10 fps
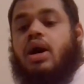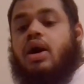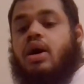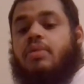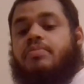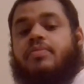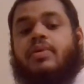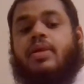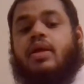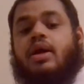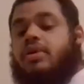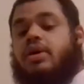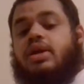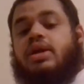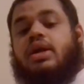Gonna
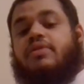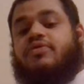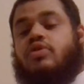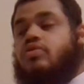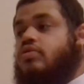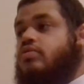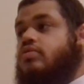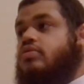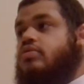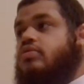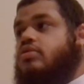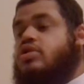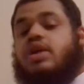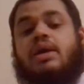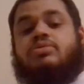give you
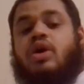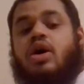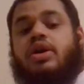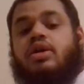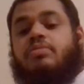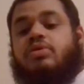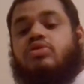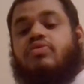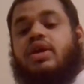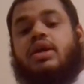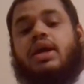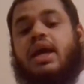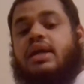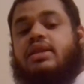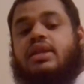James Harden number three,
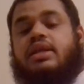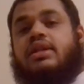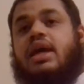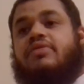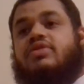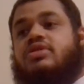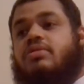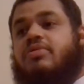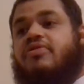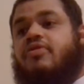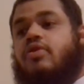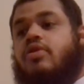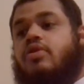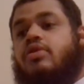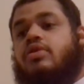Anthony Davis number
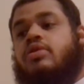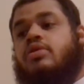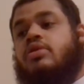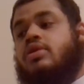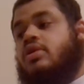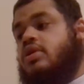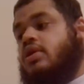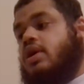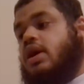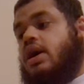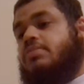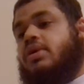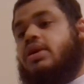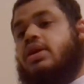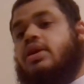four. I'm
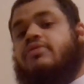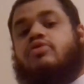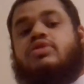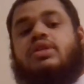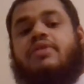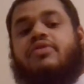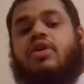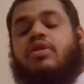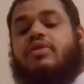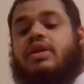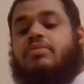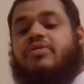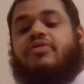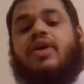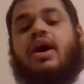gonna give you Steph Curry
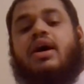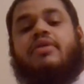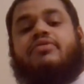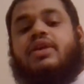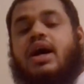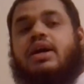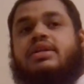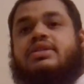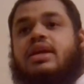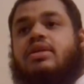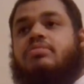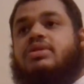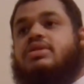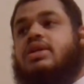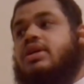number five, Giannis at
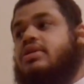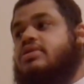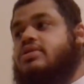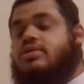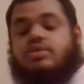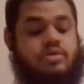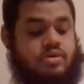number six.